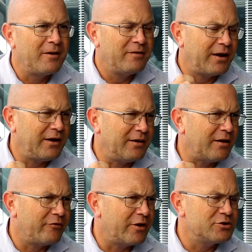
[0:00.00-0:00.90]
taking that
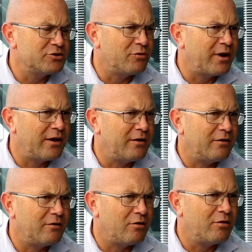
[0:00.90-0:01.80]
functional hat
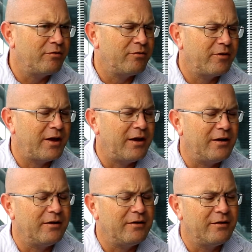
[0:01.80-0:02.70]
off
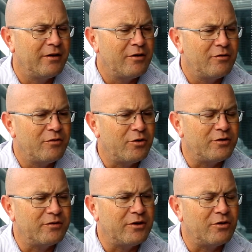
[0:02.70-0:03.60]
and
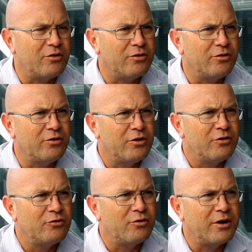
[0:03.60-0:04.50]
focusing on
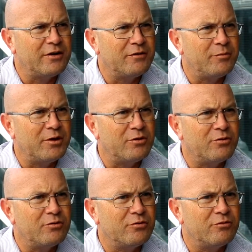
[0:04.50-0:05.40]
trying to
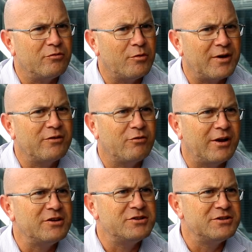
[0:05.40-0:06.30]
build robust
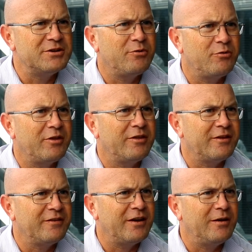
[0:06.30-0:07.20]
relationships within the
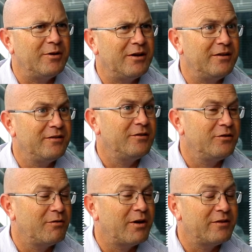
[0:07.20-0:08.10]
team and listen
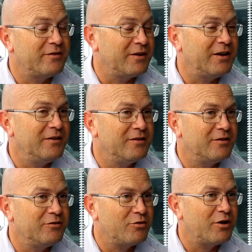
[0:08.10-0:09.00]
to others' needs
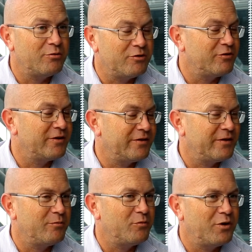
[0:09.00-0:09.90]
and try to address
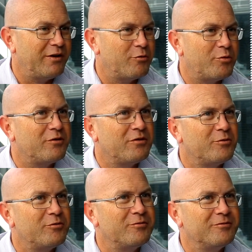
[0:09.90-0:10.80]
them whenever
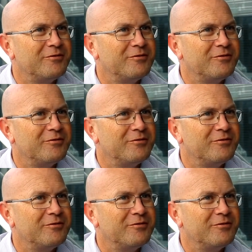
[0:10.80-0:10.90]
possible.